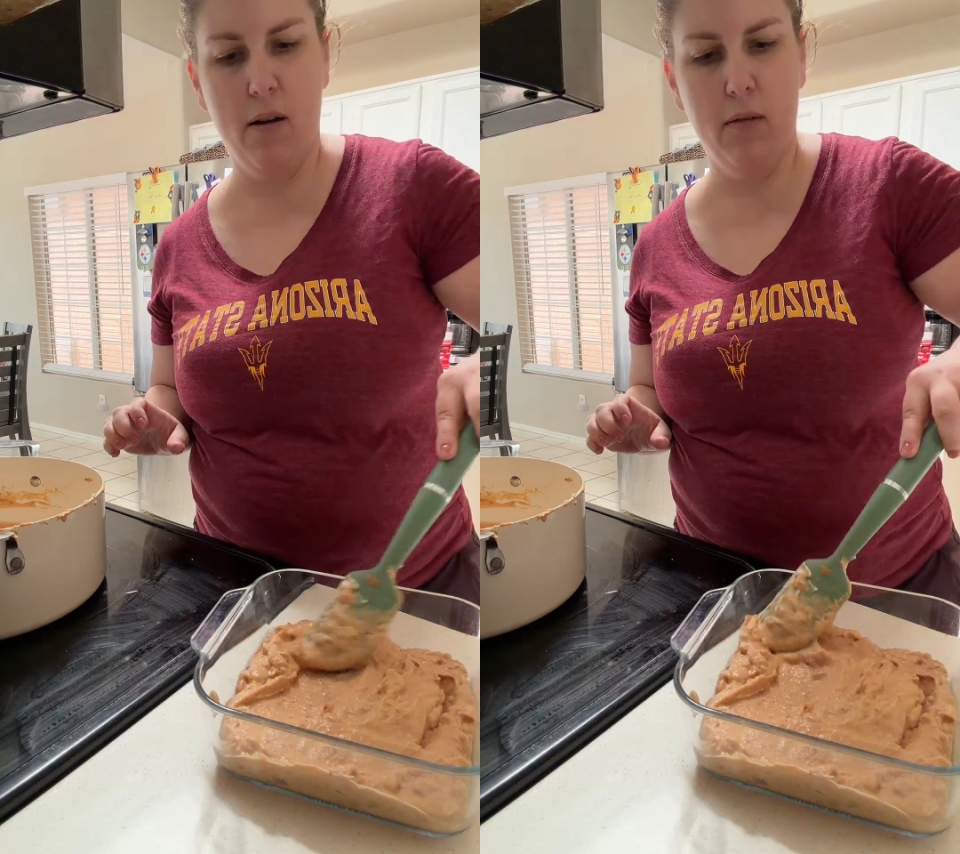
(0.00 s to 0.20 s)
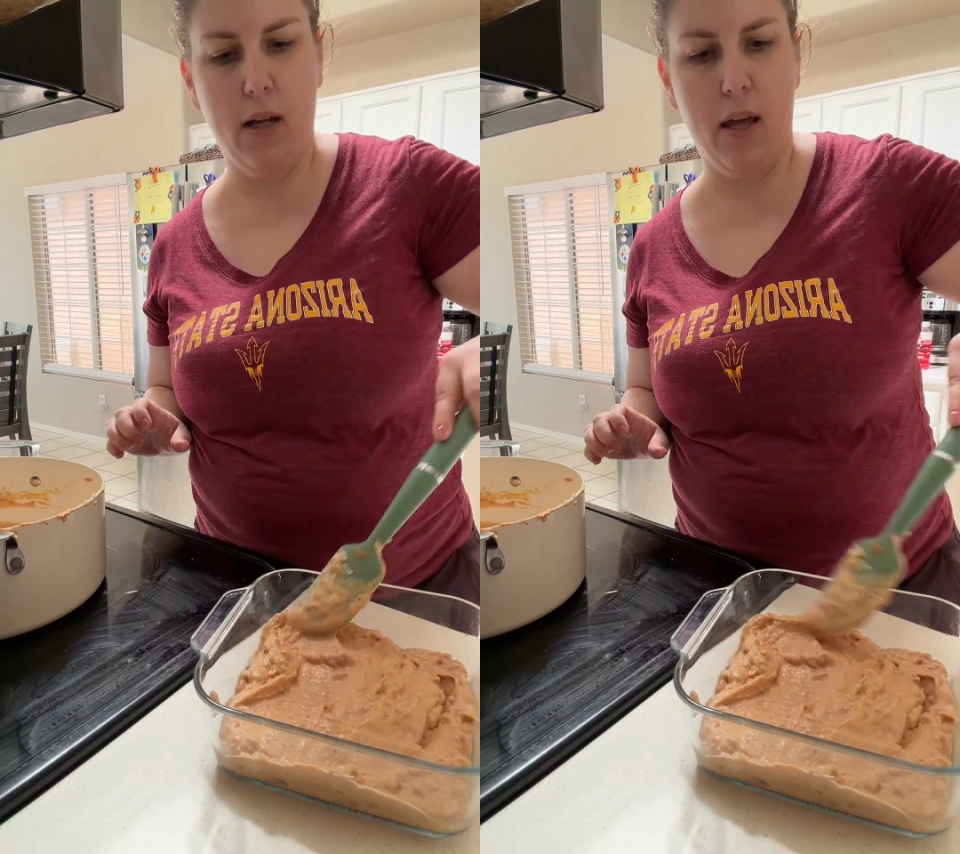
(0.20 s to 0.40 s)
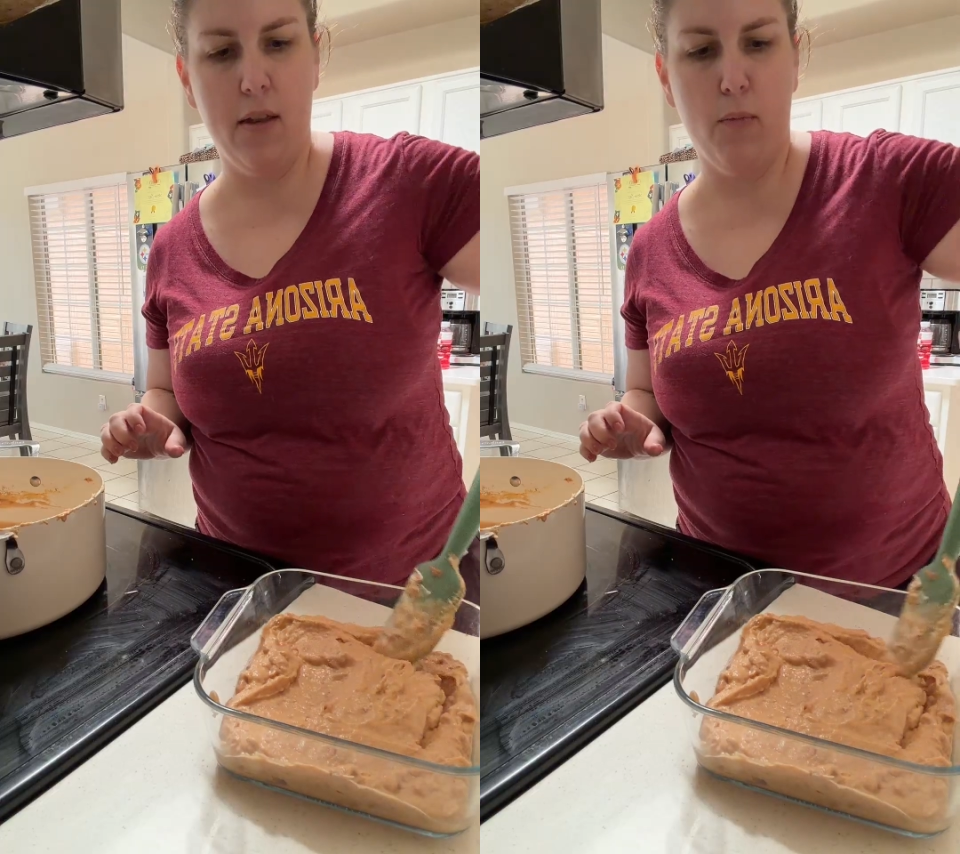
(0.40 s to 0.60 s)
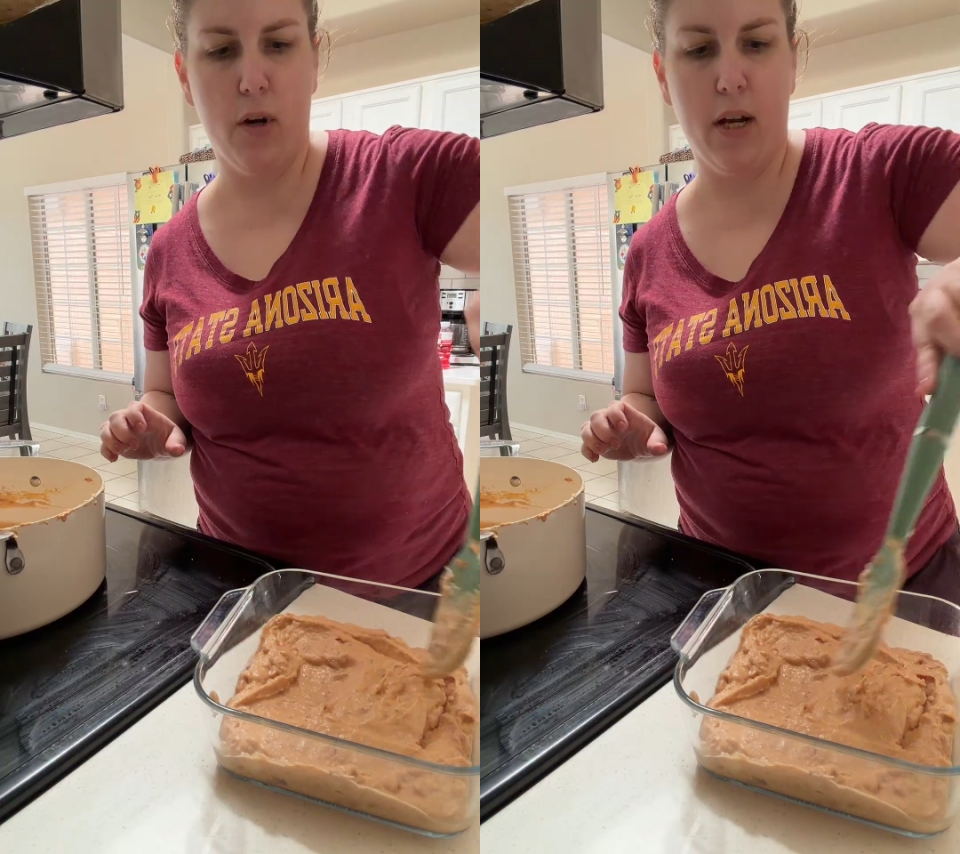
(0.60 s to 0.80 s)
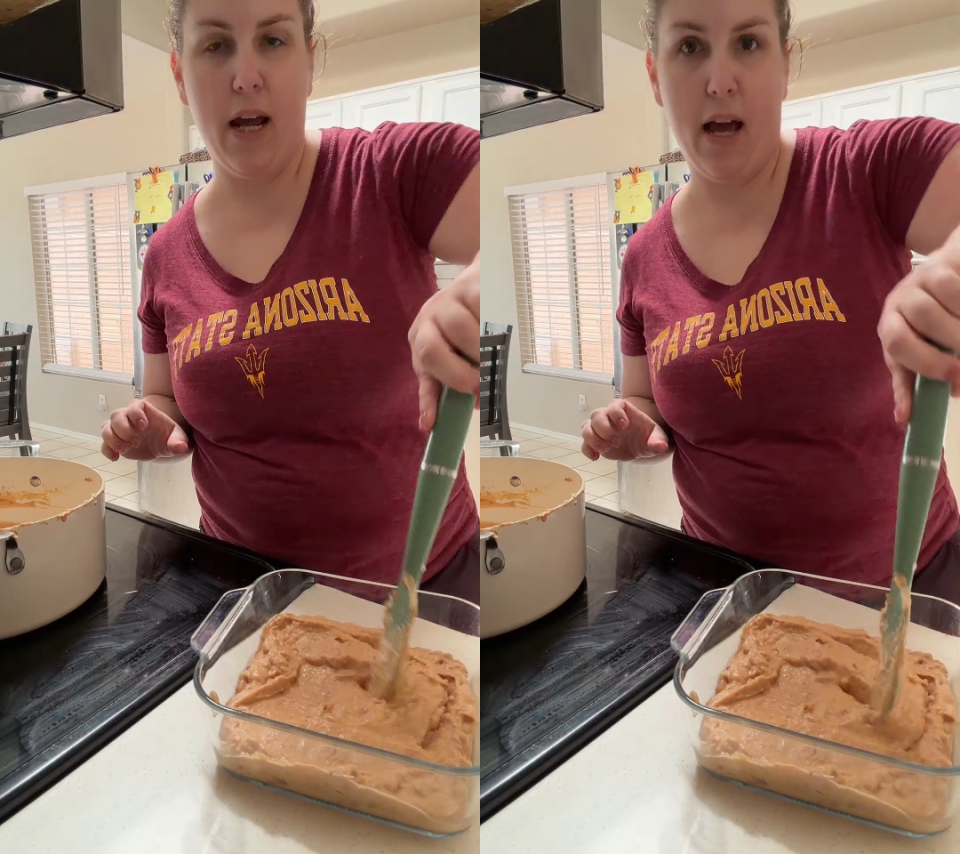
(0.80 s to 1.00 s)
out and then
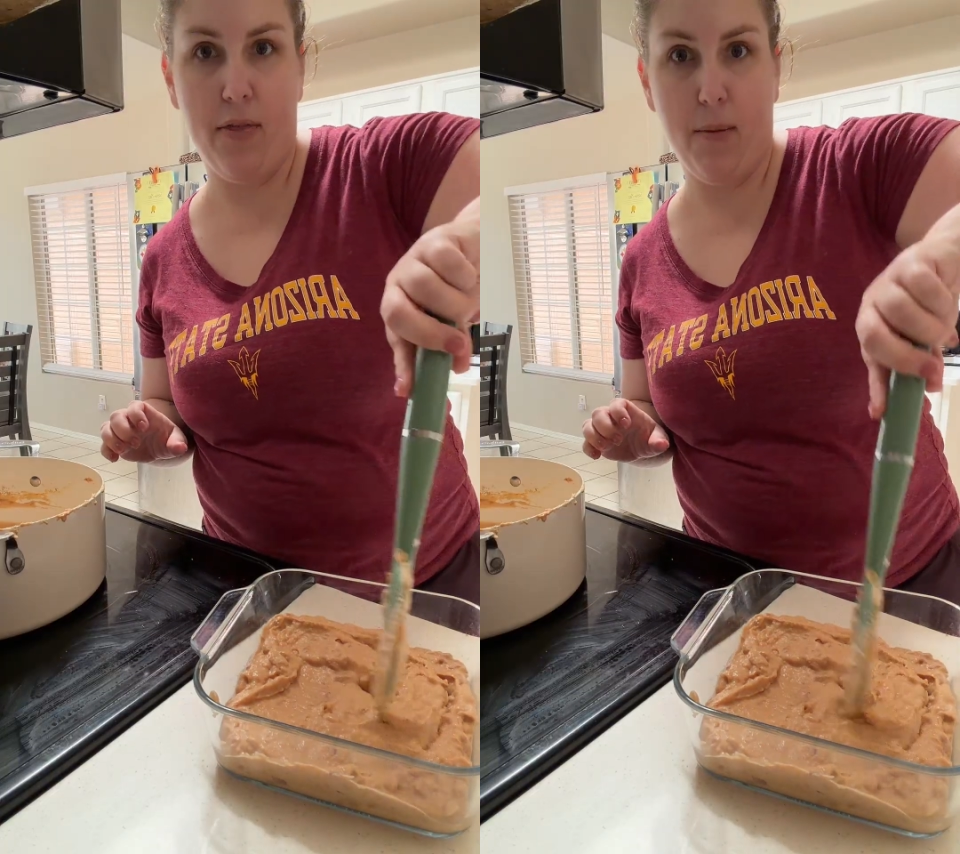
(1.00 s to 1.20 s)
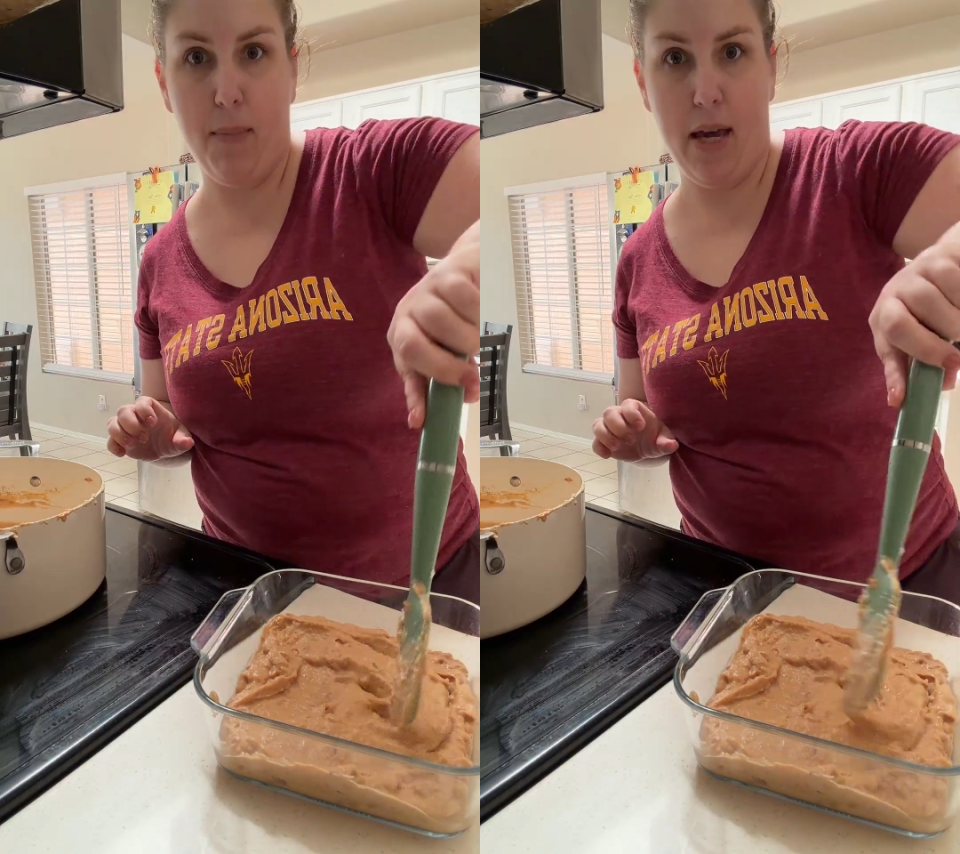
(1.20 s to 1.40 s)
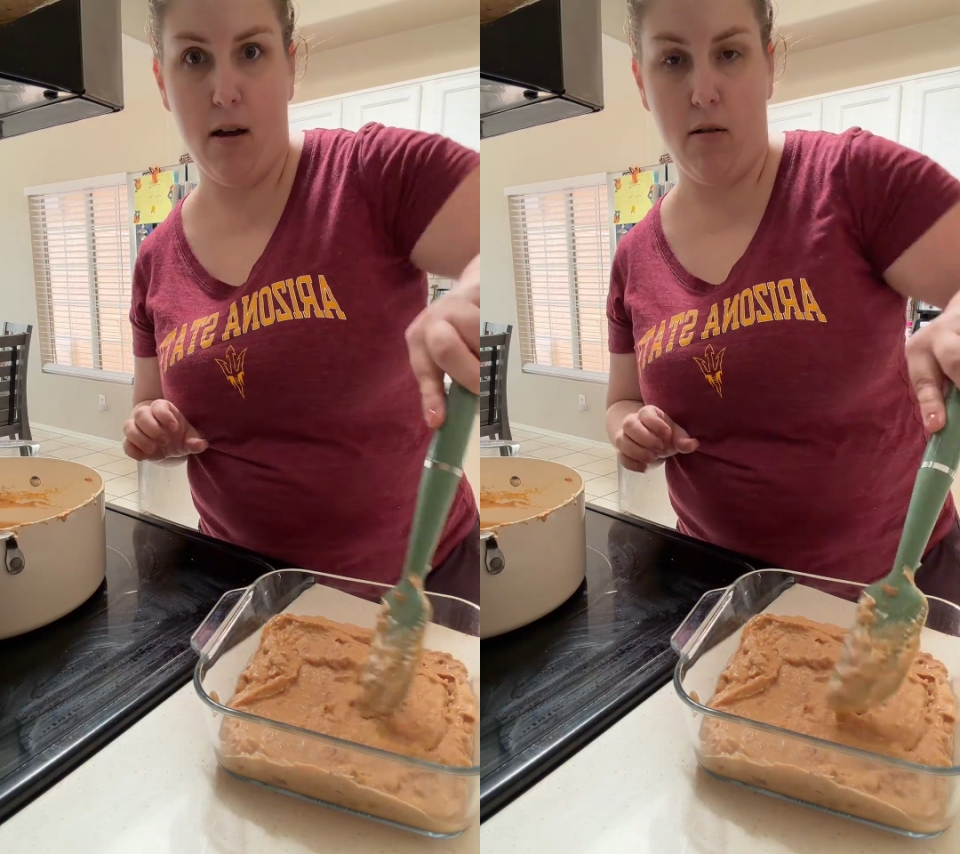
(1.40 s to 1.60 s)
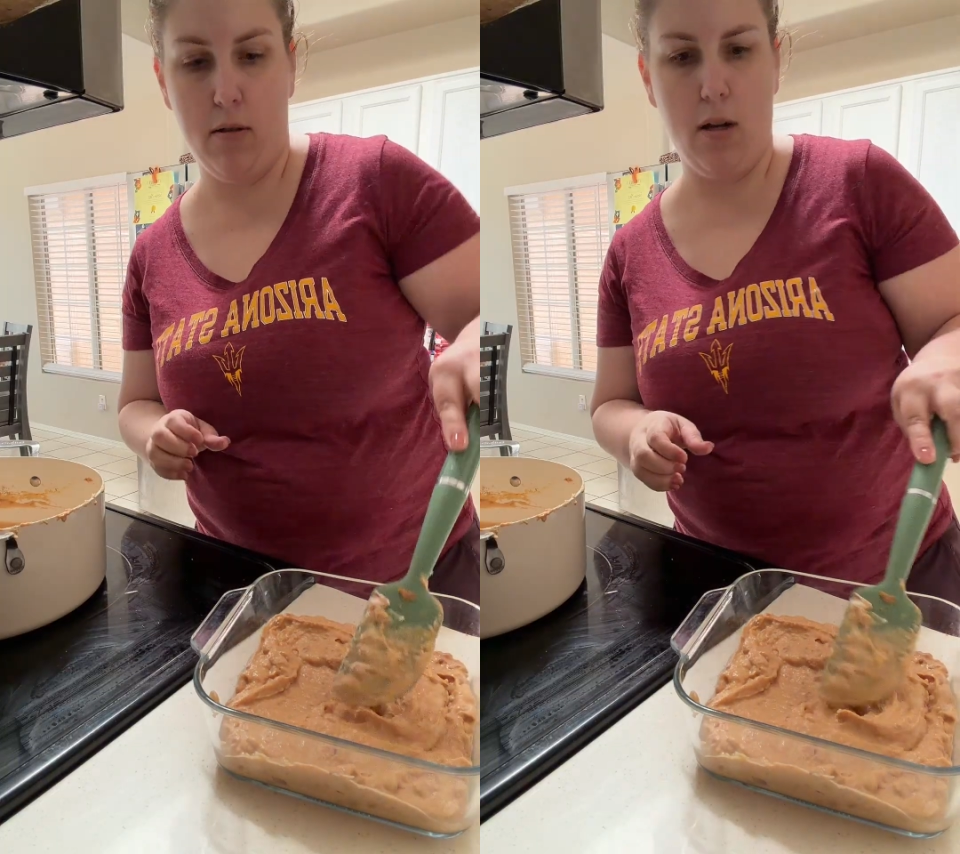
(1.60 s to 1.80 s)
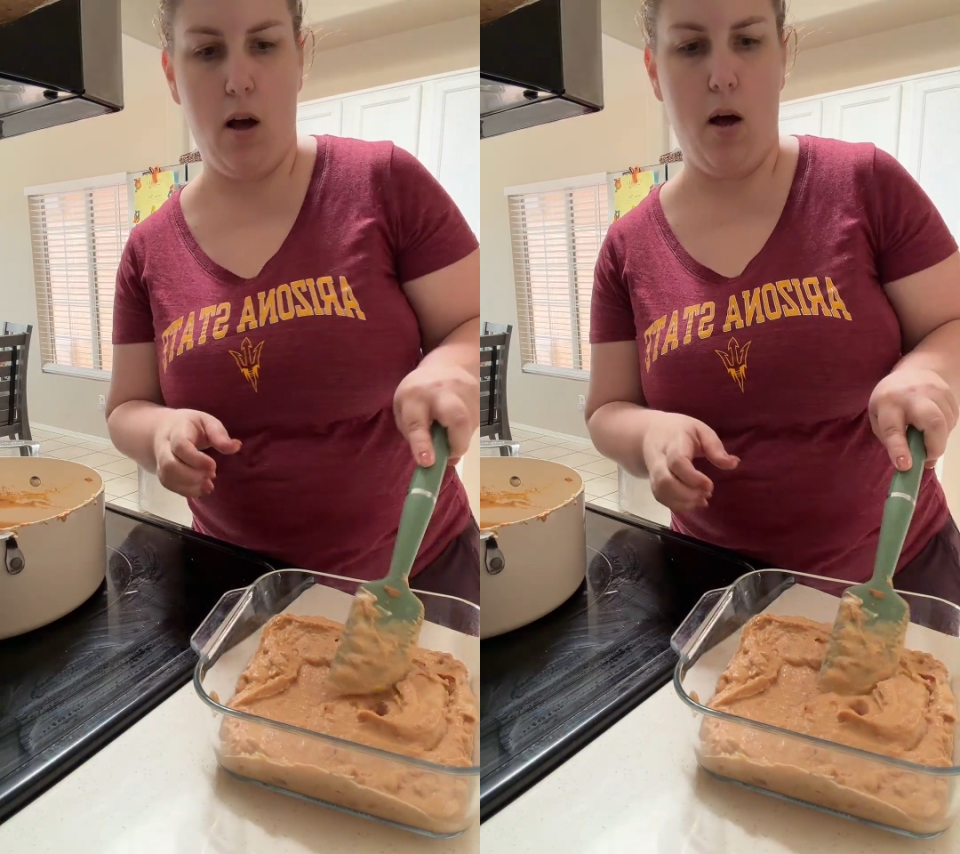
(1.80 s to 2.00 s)
we're gonna add the meat
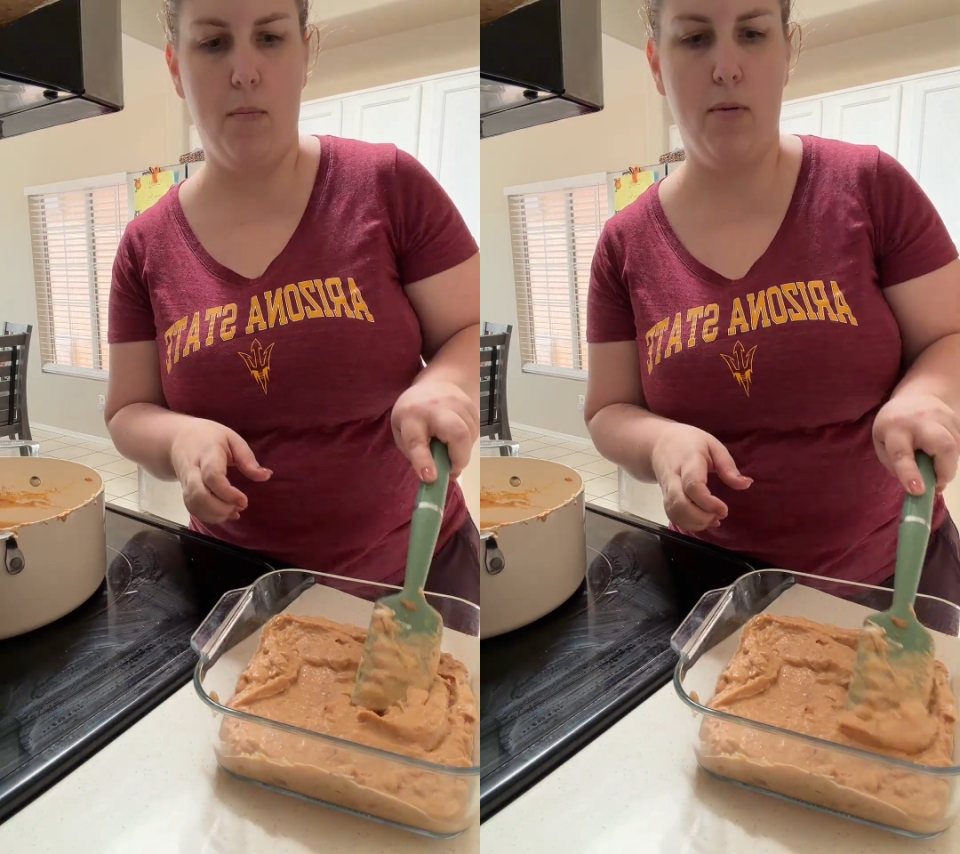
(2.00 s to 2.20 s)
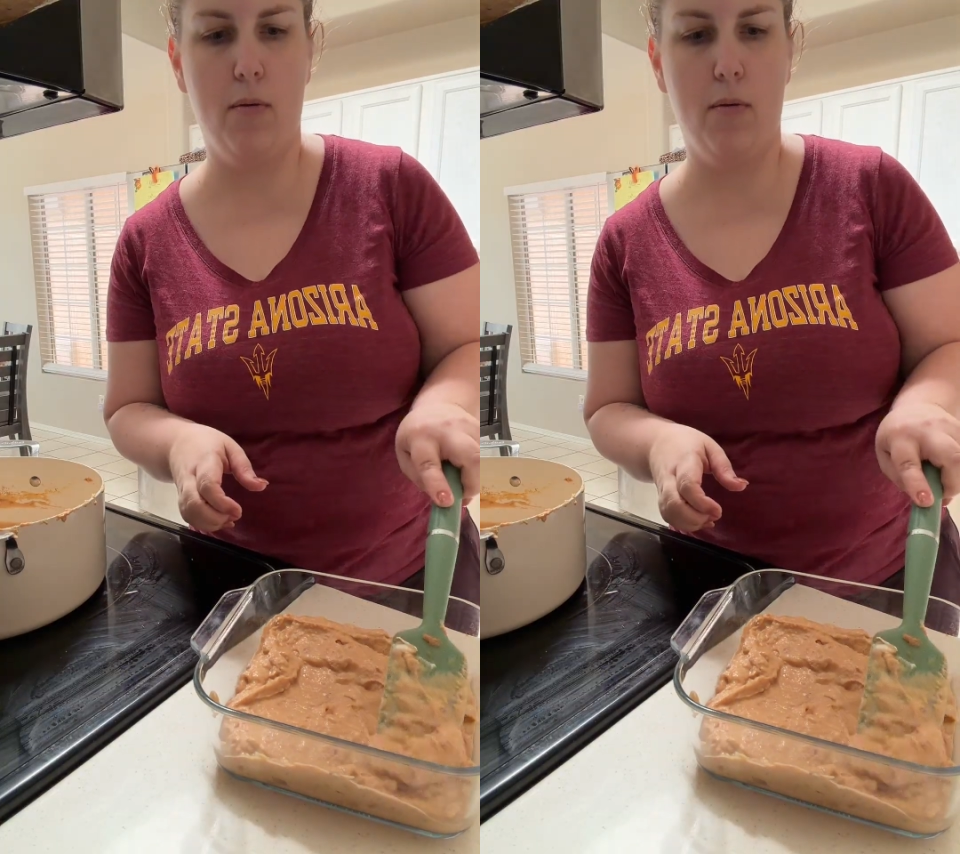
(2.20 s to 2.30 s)
on top.